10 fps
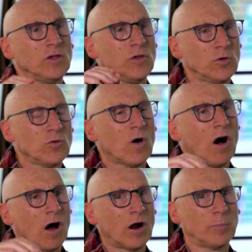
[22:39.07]
you
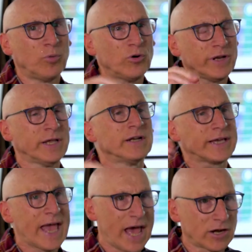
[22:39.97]
are put in
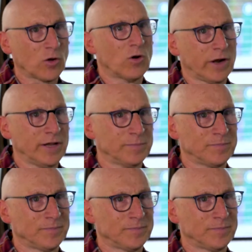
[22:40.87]
a category